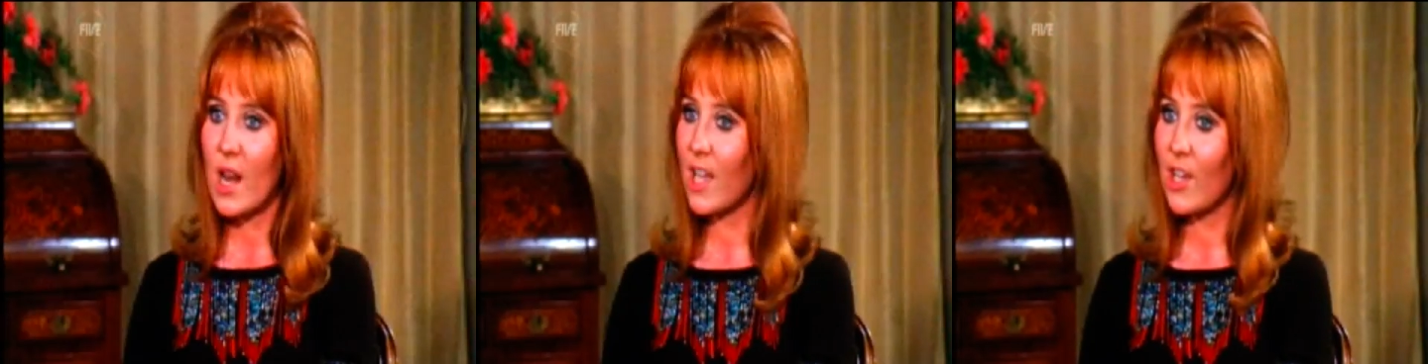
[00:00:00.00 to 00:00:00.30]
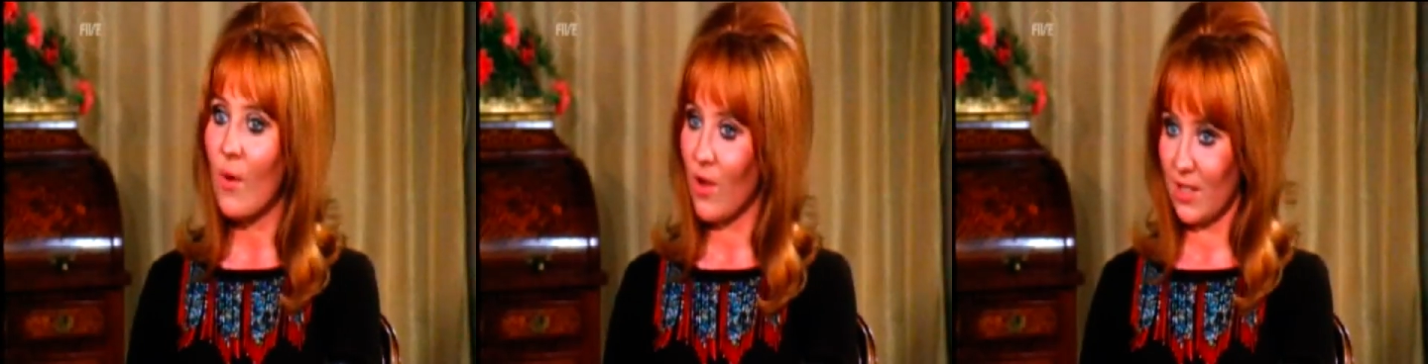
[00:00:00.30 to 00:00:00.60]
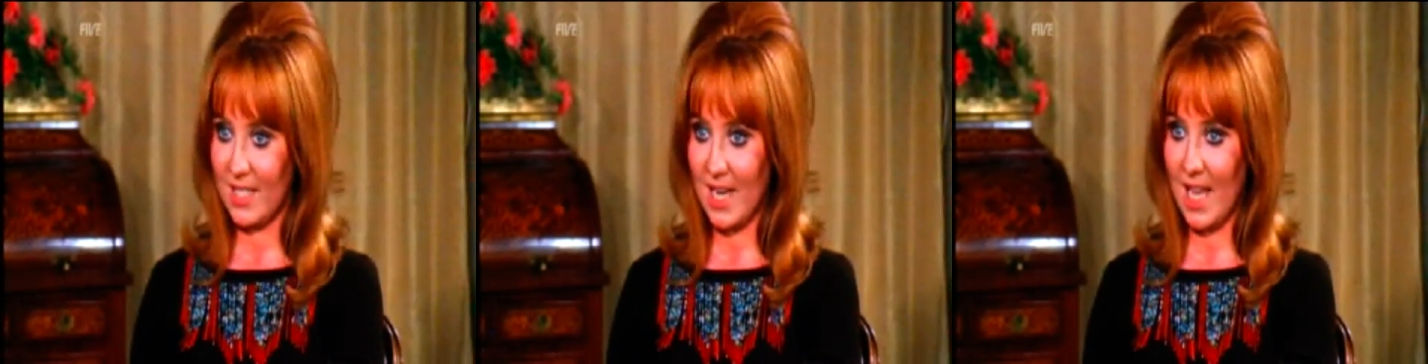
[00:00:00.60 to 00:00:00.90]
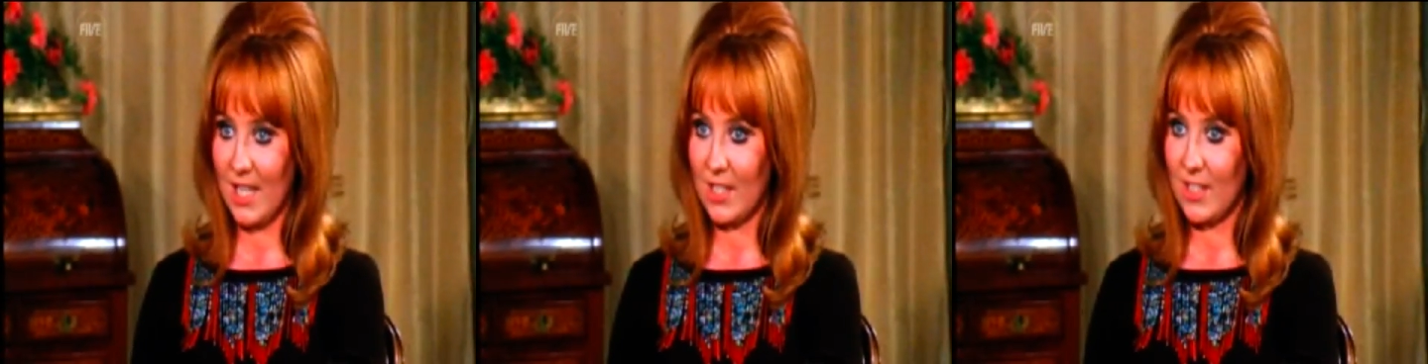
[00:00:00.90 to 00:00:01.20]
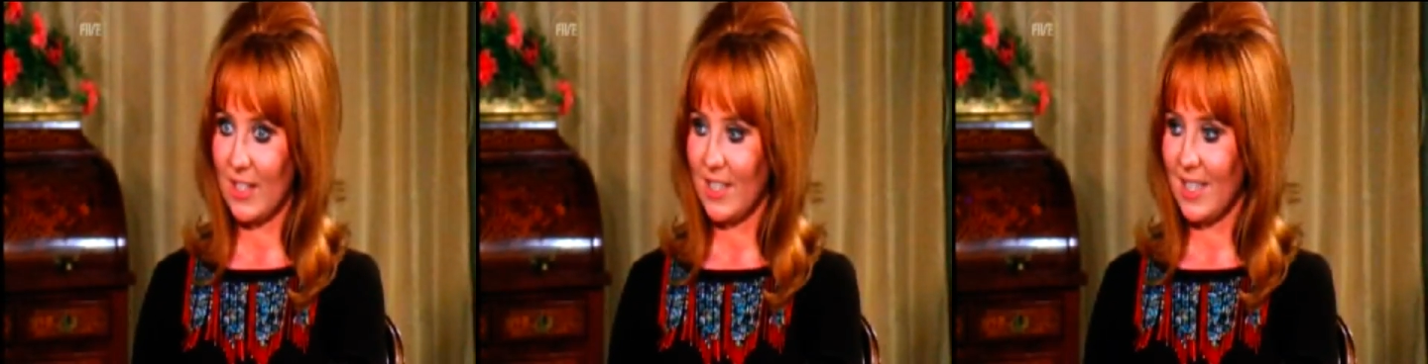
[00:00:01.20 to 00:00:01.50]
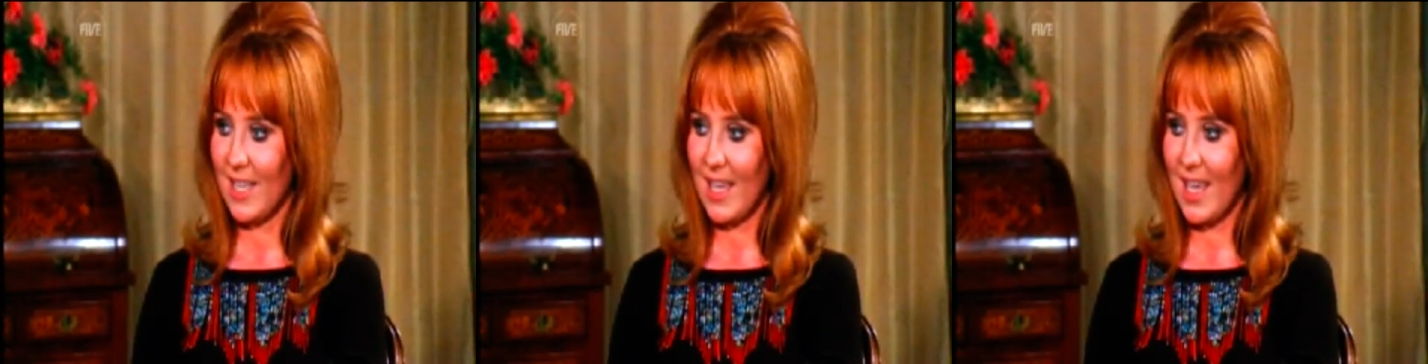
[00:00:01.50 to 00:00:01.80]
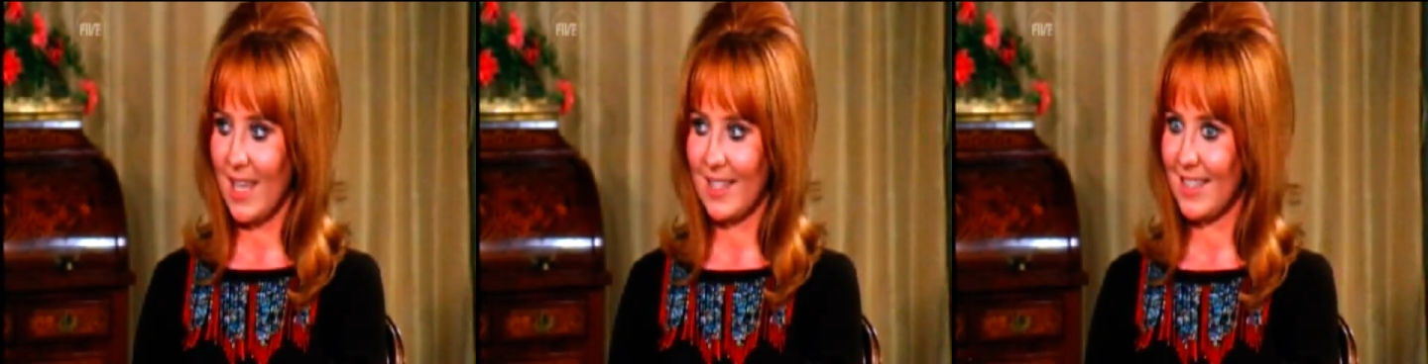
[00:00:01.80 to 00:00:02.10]
I go on stage,
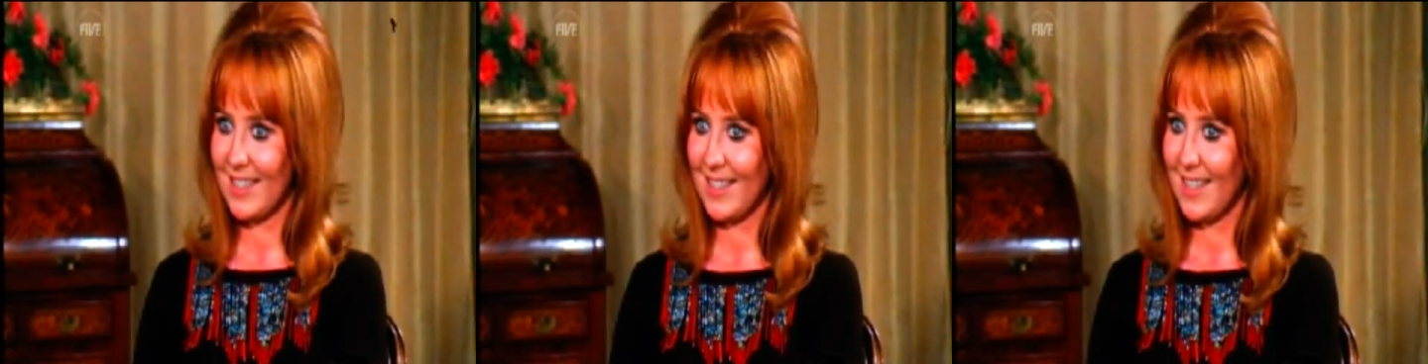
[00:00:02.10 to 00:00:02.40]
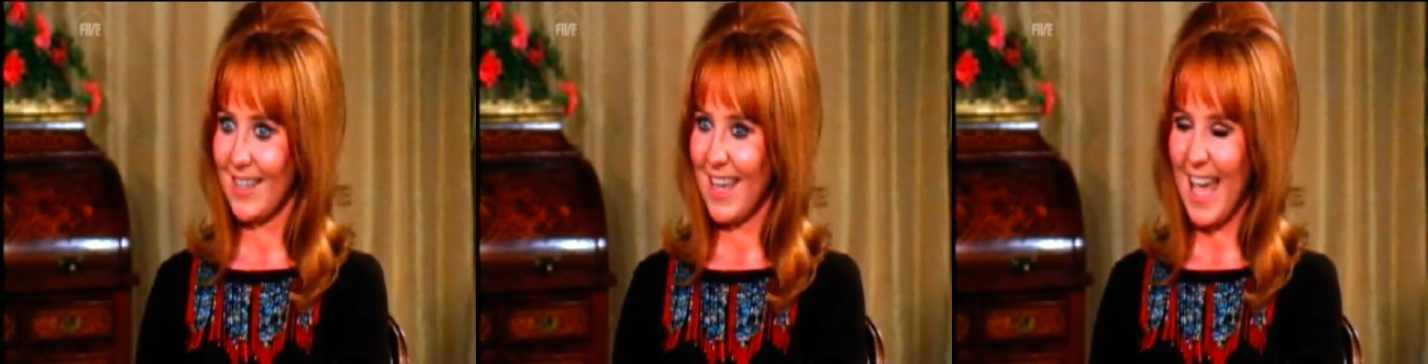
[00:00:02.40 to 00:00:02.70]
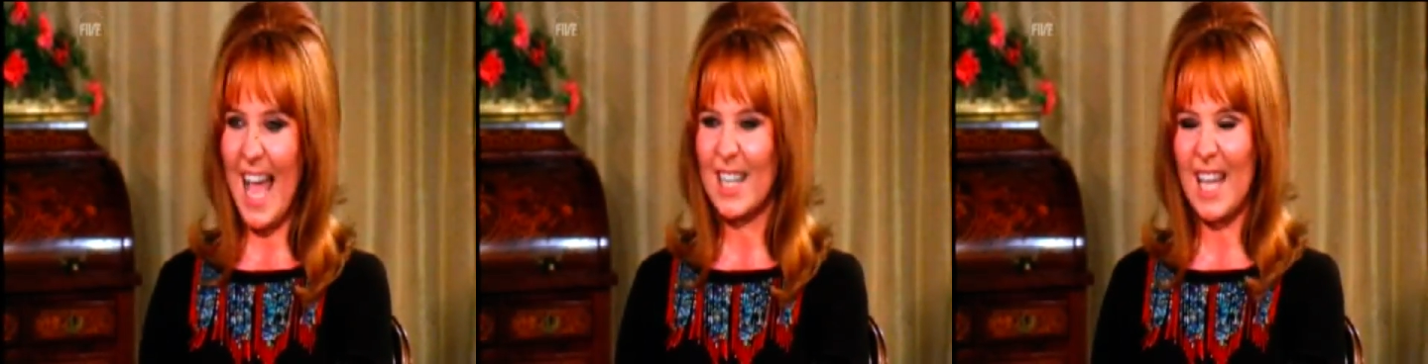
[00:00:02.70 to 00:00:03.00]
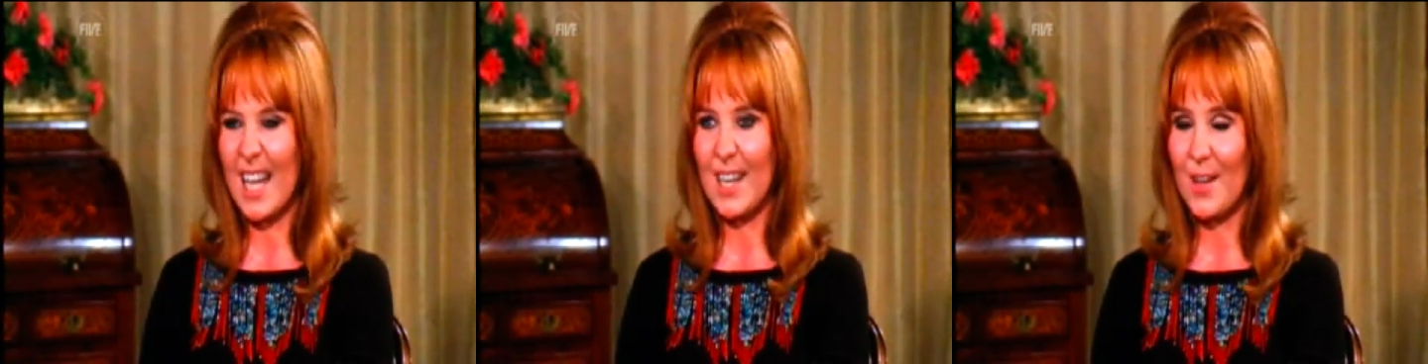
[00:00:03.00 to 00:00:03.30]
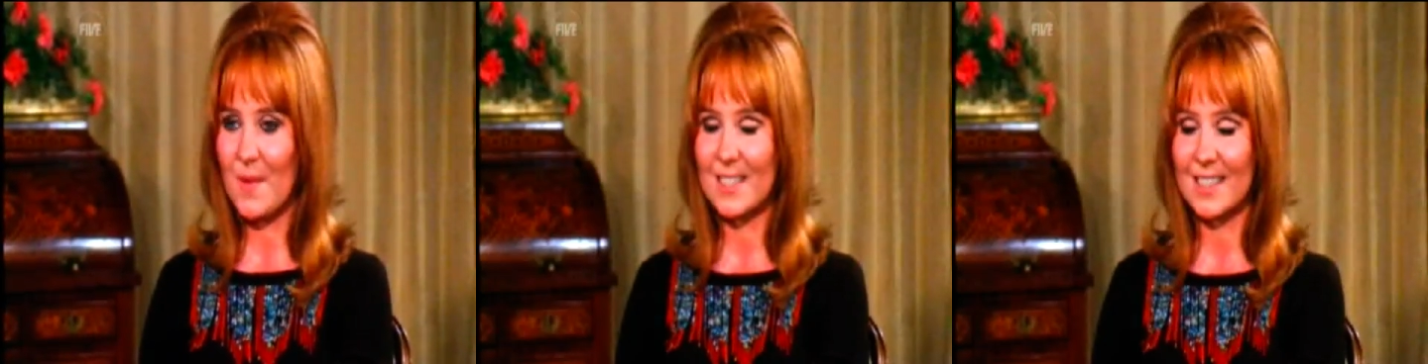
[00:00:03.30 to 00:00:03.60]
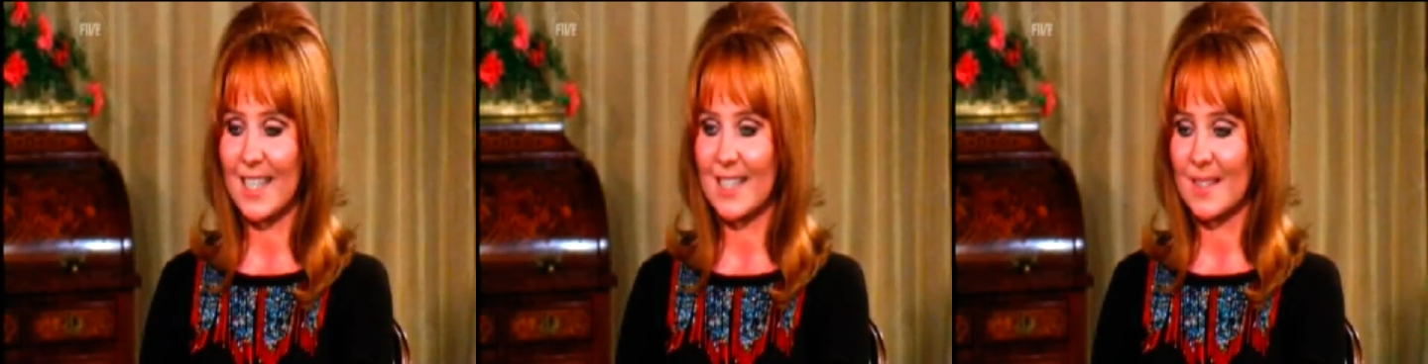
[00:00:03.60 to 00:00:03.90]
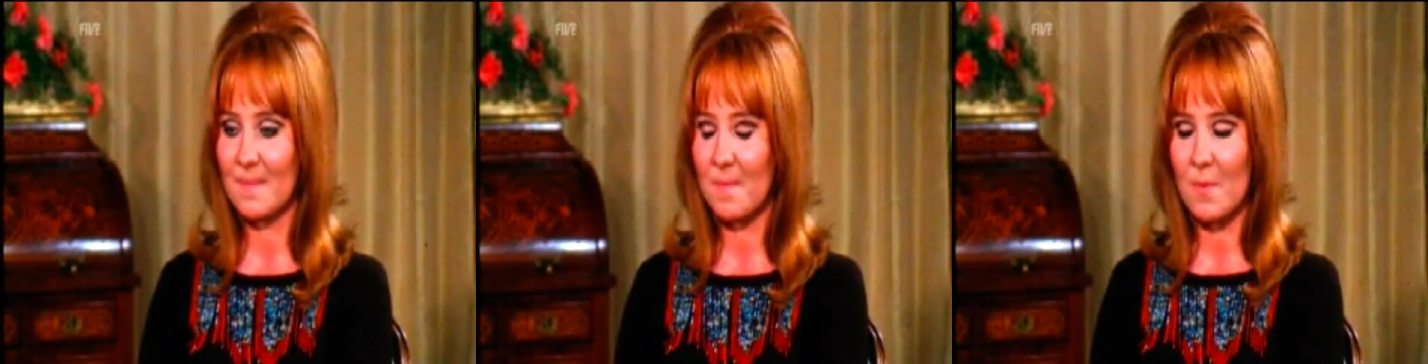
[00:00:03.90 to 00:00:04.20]
it's, I, I don't know, it's,
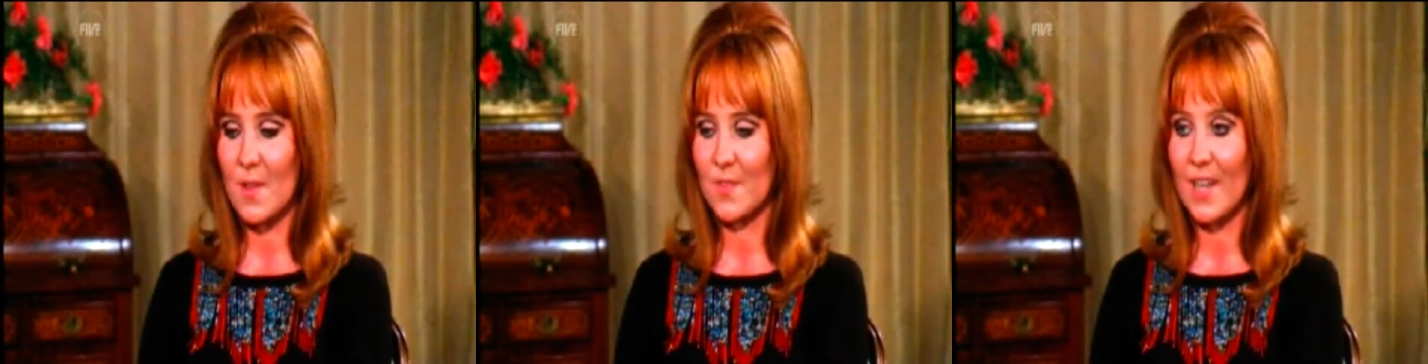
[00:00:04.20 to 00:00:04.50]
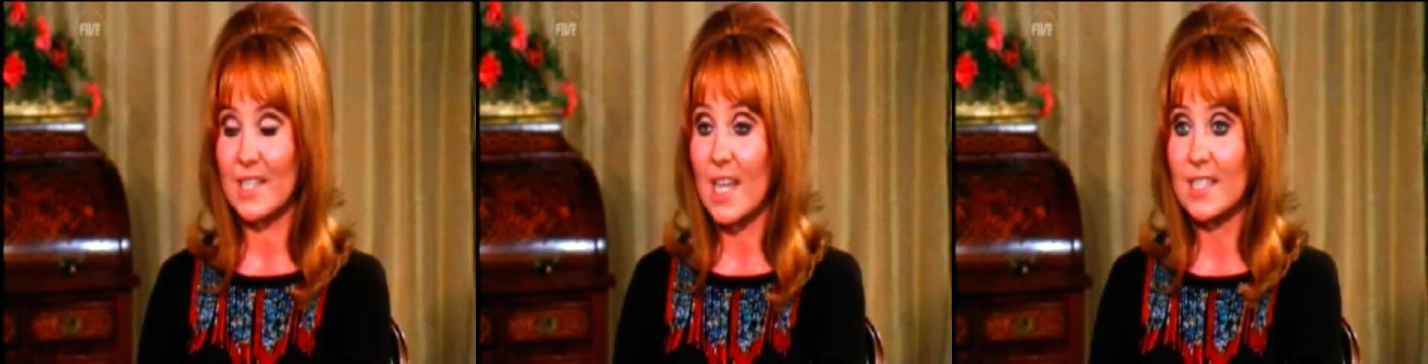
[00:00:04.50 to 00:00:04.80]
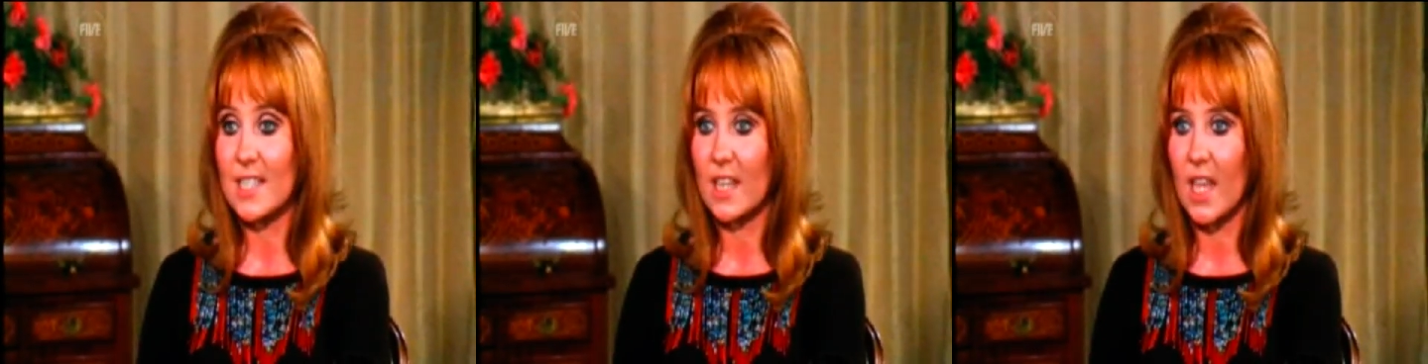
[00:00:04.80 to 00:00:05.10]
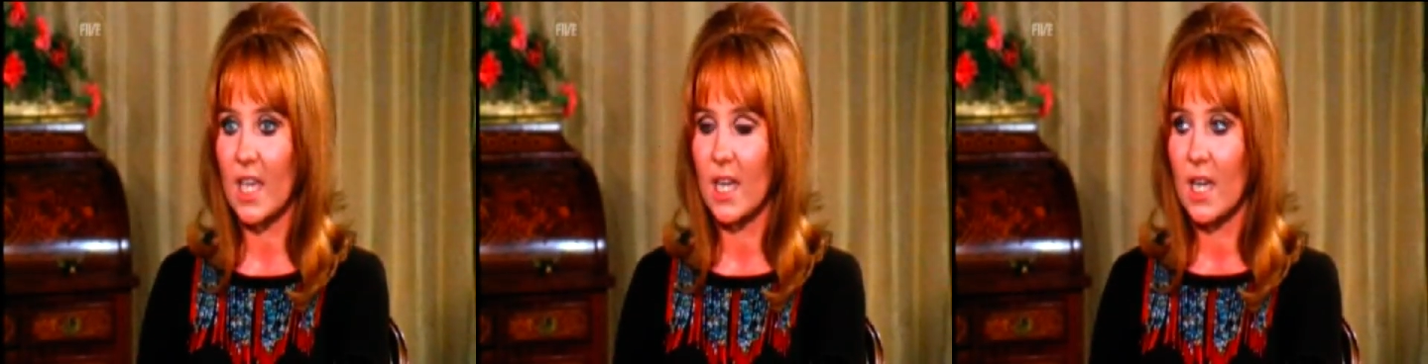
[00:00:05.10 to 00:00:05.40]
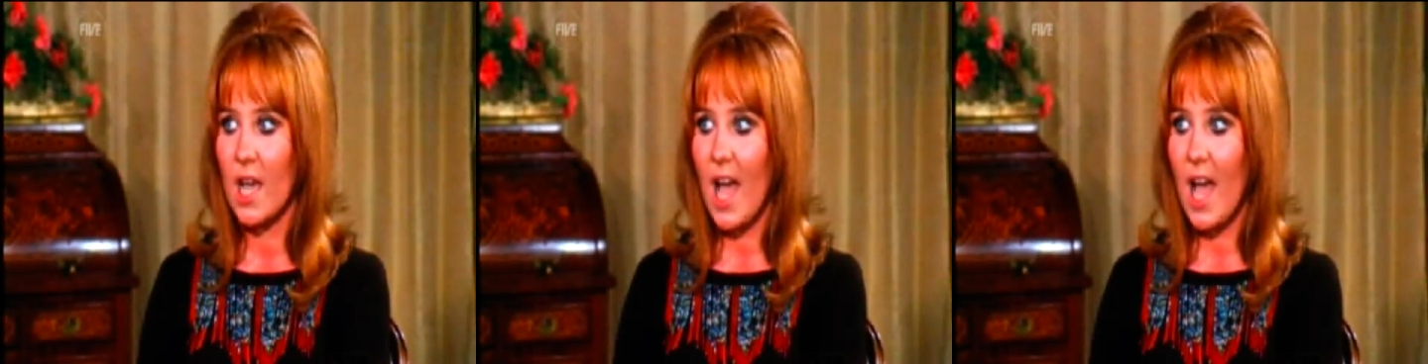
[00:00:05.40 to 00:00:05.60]
it's a, the most fantastic thing.